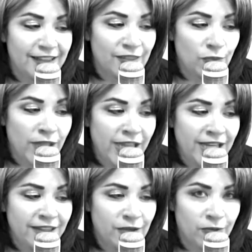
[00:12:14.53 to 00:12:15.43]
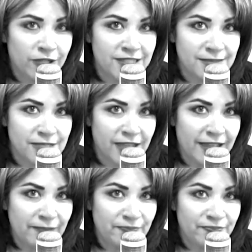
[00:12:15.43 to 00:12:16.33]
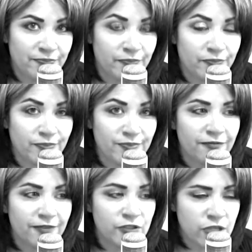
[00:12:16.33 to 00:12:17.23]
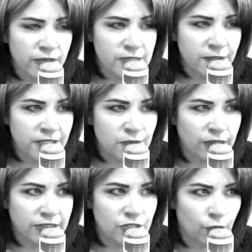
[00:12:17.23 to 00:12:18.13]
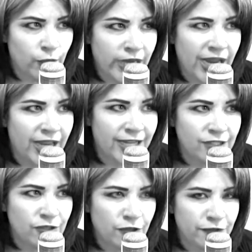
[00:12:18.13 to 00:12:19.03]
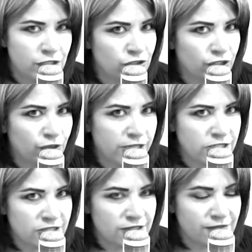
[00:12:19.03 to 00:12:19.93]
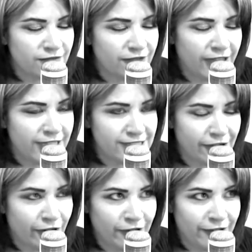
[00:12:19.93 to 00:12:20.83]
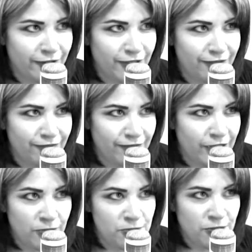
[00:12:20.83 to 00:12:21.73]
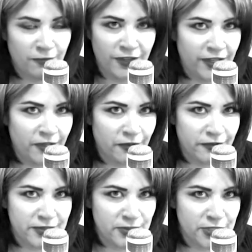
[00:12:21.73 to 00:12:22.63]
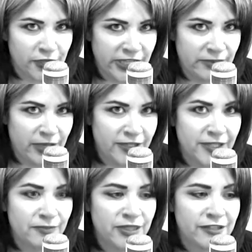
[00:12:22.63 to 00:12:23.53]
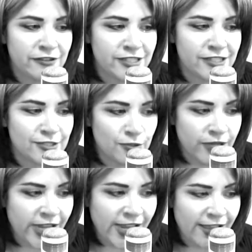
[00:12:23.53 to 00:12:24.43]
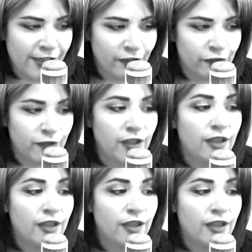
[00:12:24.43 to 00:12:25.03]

the way that it works sometimes. There's always been this one story, and I don't know if it's true. I guess I heard a YouTube video of someone talking about it. But there is a story of